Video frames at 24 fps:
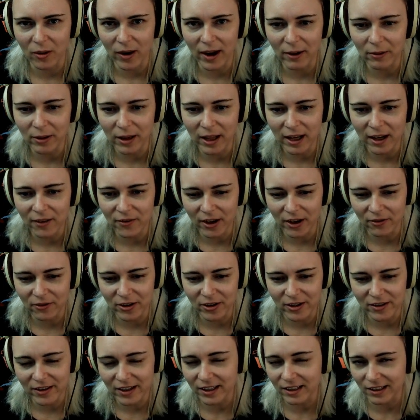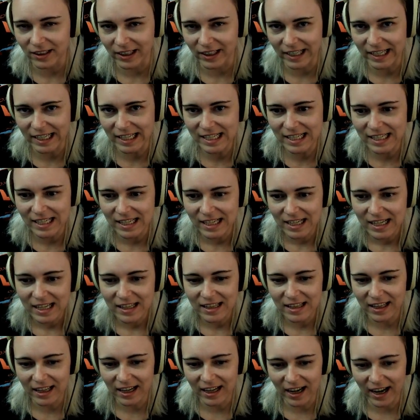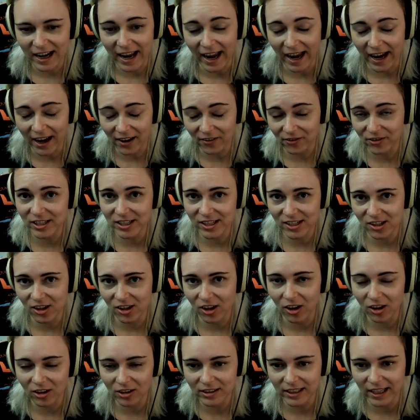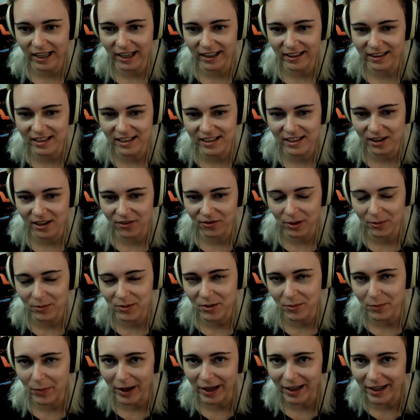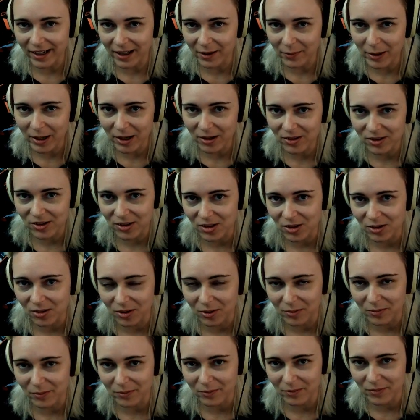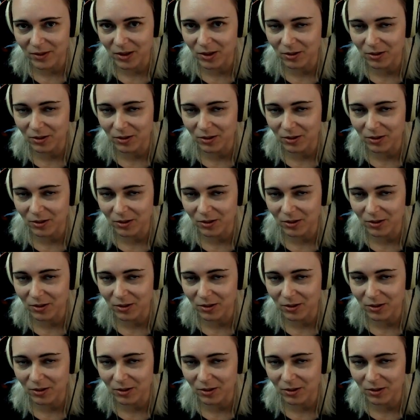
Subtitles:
I will have everything linked that I have installed and the stuff I'm debating about, so you can